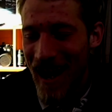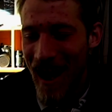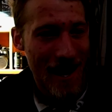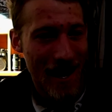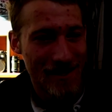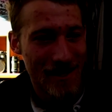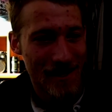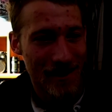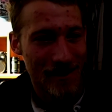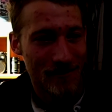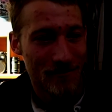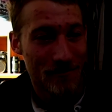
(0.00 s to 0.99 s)
As
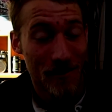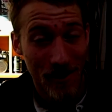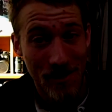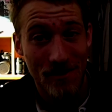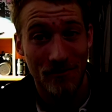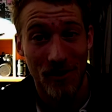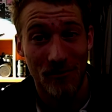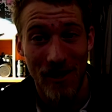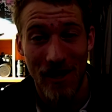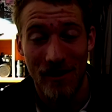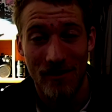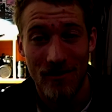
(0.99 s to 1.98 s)
they finished with me
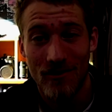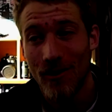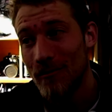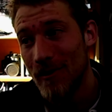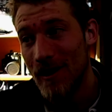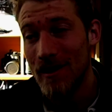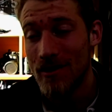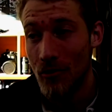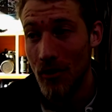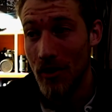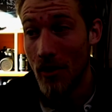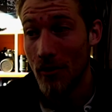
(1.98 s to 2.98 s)
and took me into
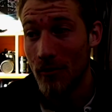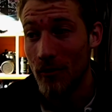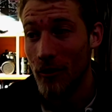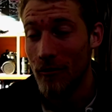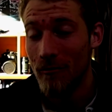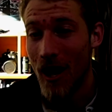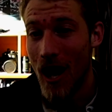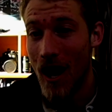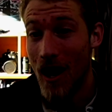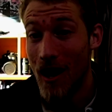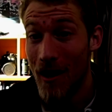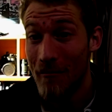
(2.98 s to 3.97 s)
another room,
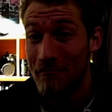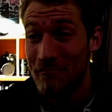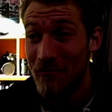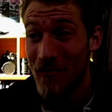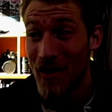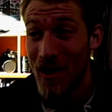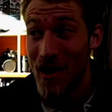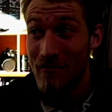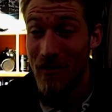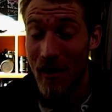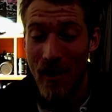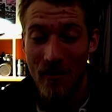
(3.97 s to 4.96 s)

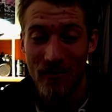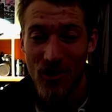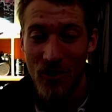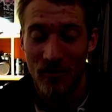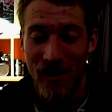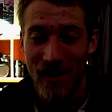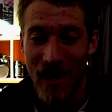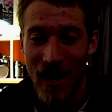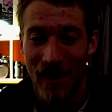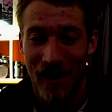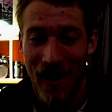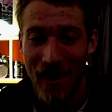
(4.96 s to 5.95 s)
my mom told me
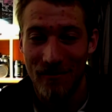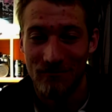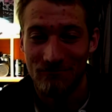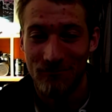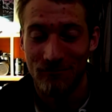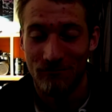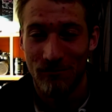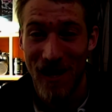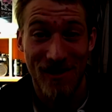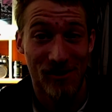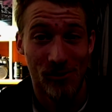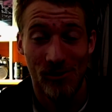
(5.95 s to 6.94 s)
that I
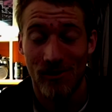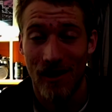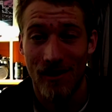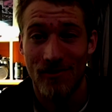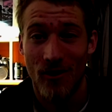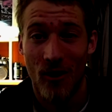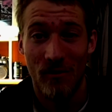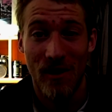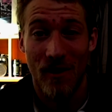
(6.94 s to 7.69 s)
basically looked like a zombie.